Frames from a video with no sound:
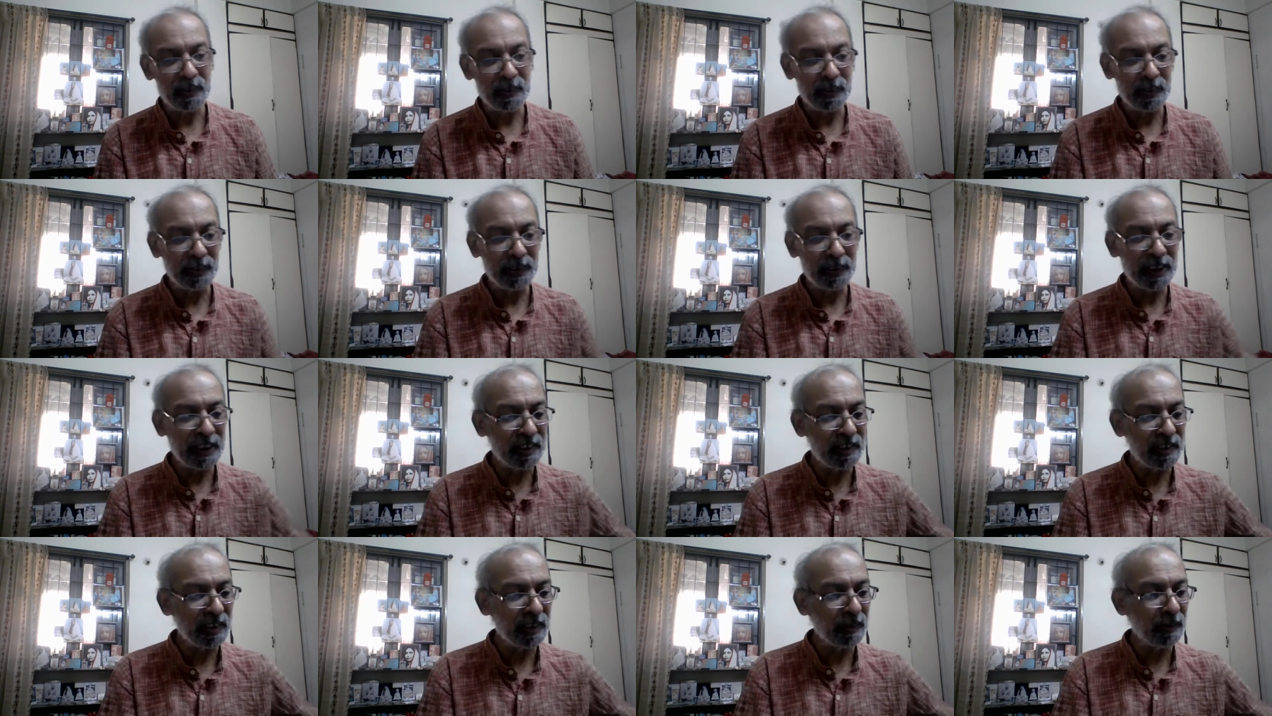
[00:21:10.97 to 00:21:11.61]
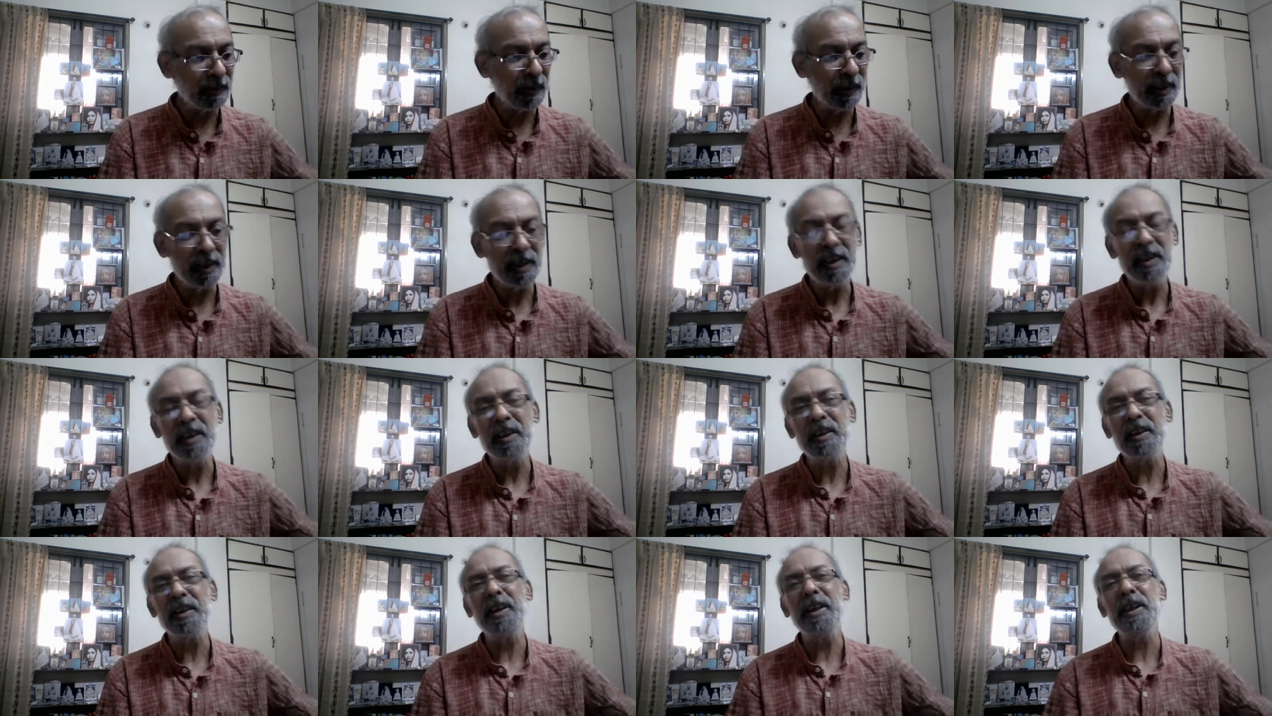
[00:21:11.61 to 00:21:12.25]
That is our
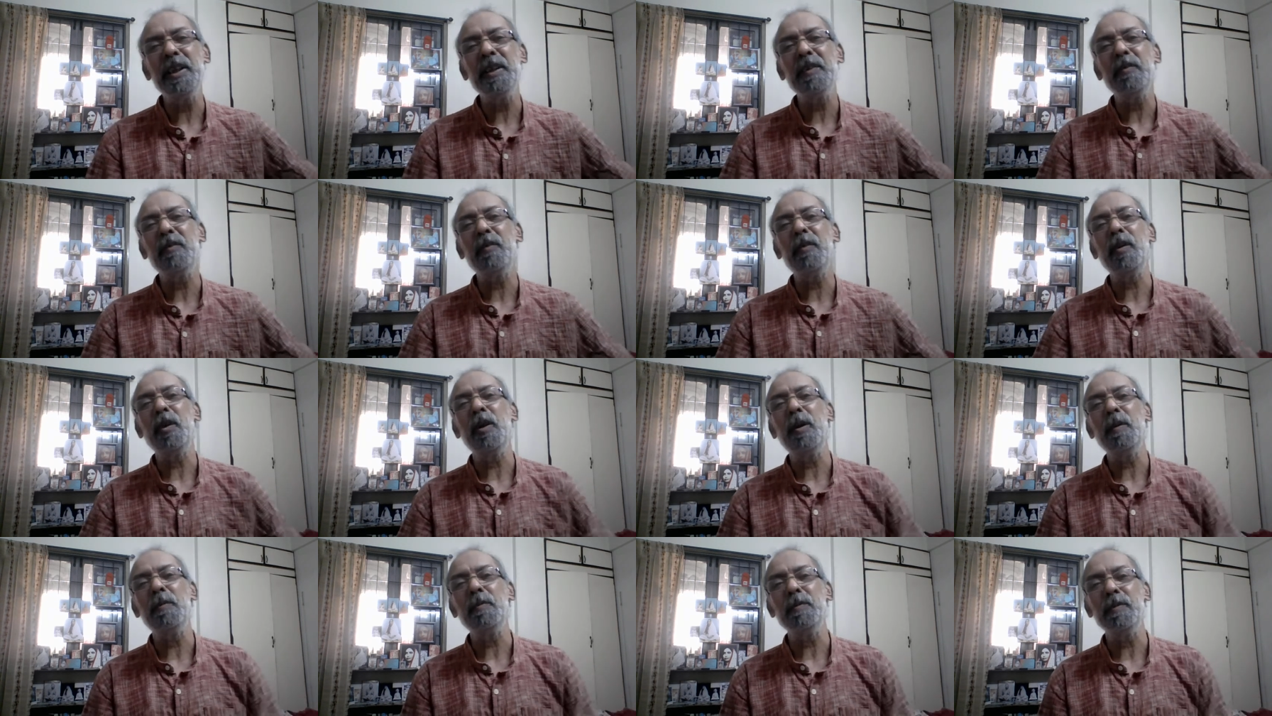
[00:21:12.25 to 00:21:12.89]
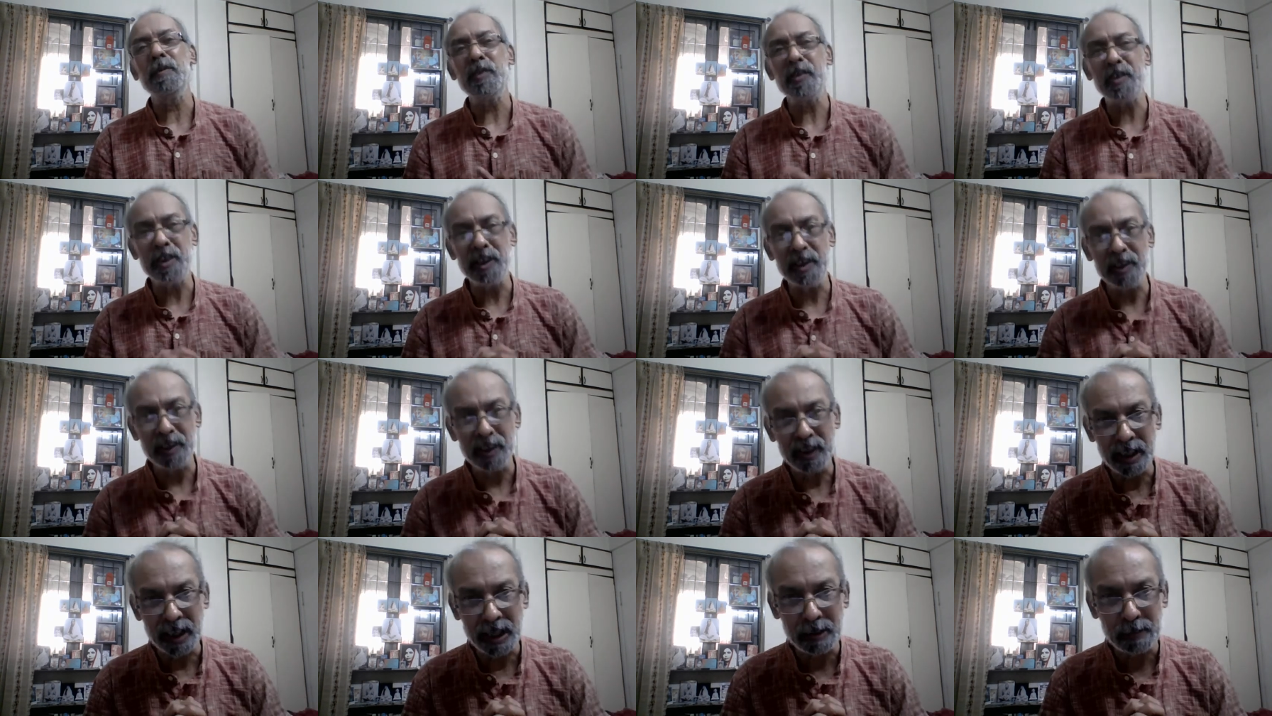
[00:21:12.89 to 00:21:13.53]
reading from Sri
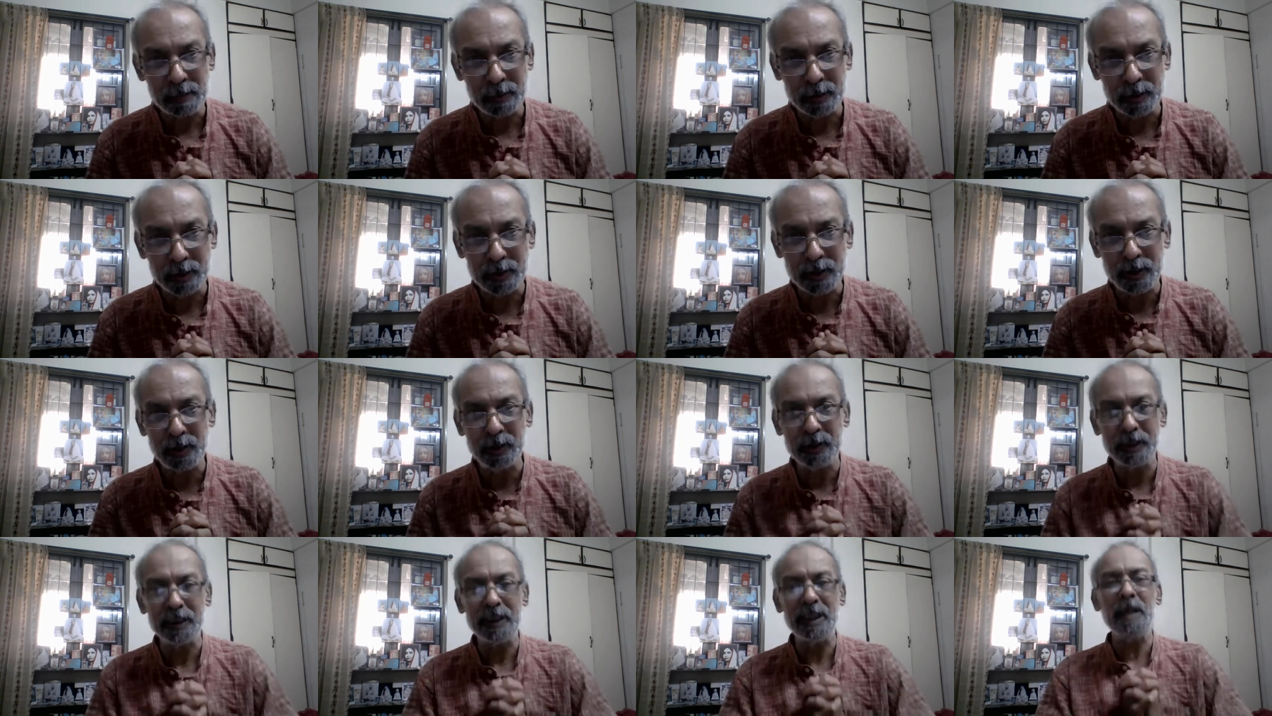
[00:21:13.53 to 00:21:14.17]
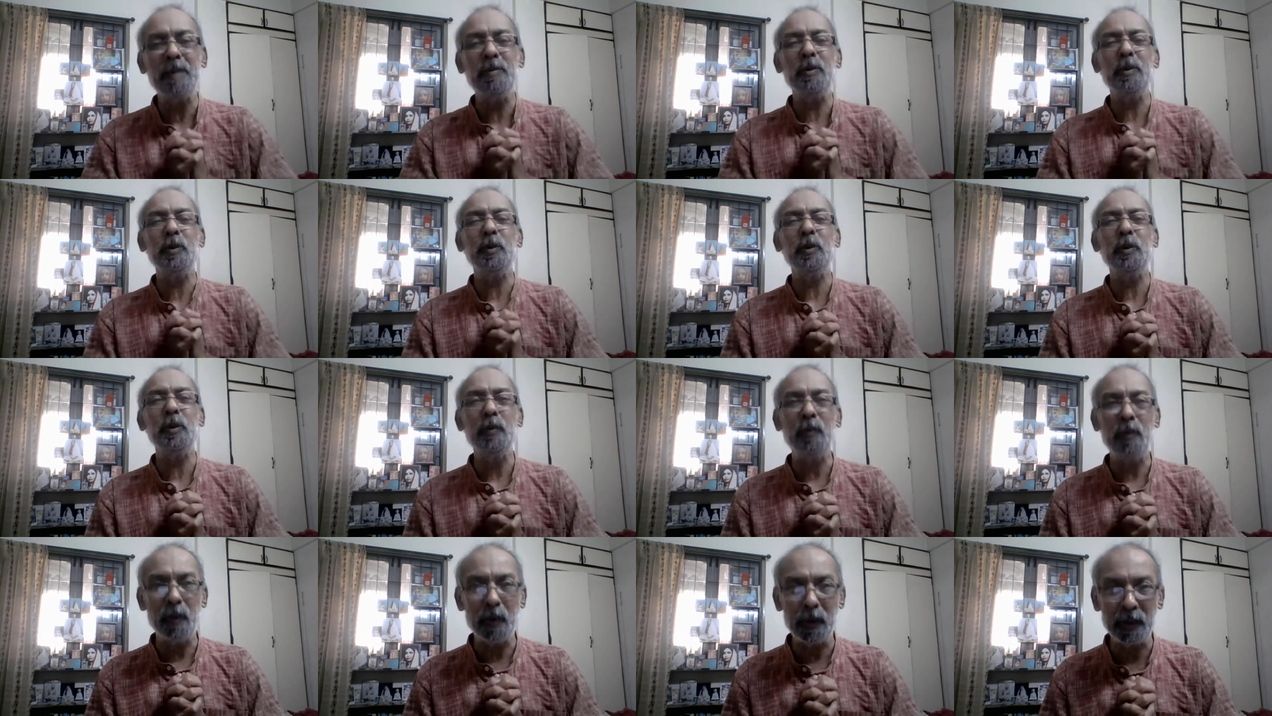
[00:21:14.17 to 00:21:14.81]
Sri Ramakrishna
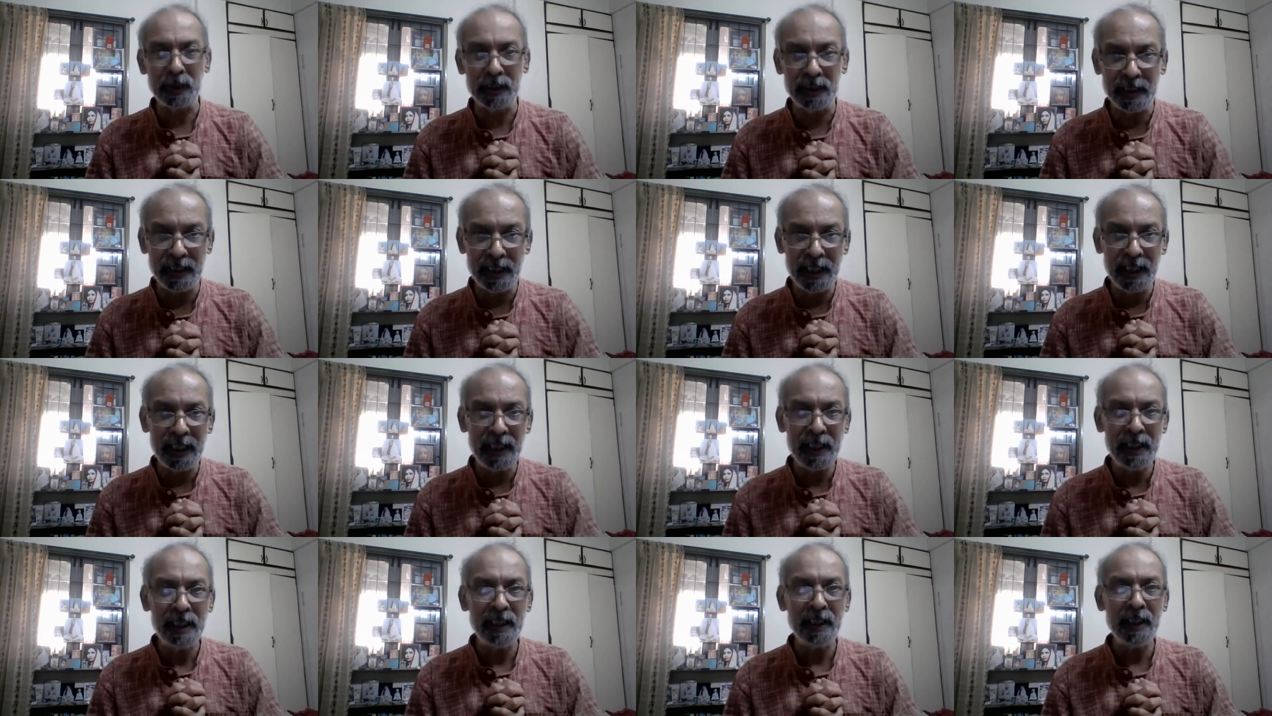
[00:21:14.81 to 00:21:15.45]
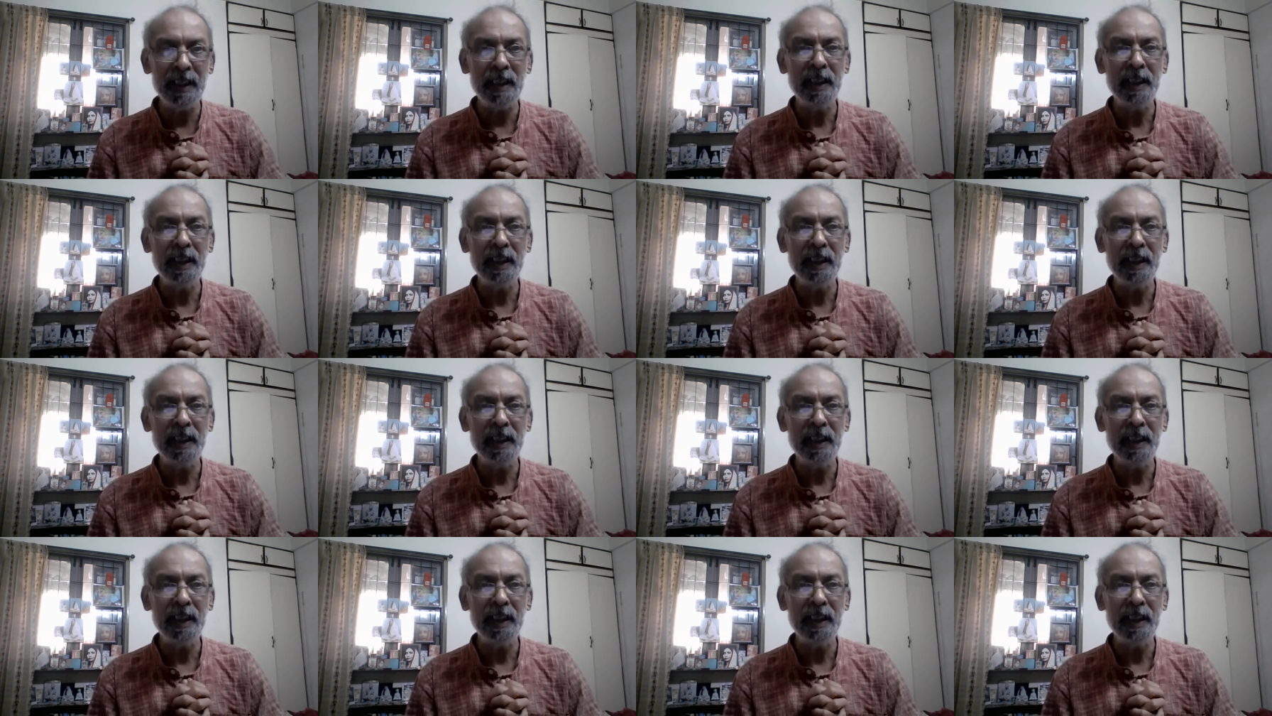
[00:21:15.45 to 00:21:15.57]
Kathamrita for the day.